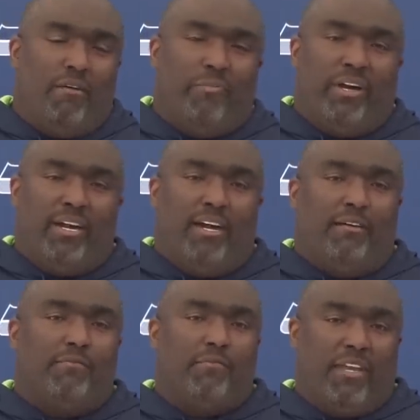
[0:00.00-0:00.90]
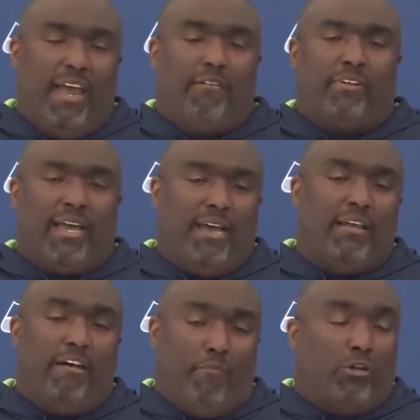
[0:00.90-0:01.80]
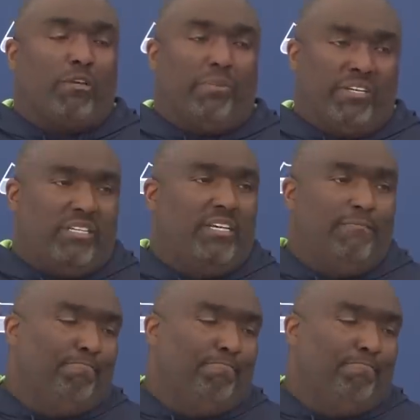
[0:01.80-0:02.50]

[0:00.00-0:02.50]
But to have a guy, to have multiplicity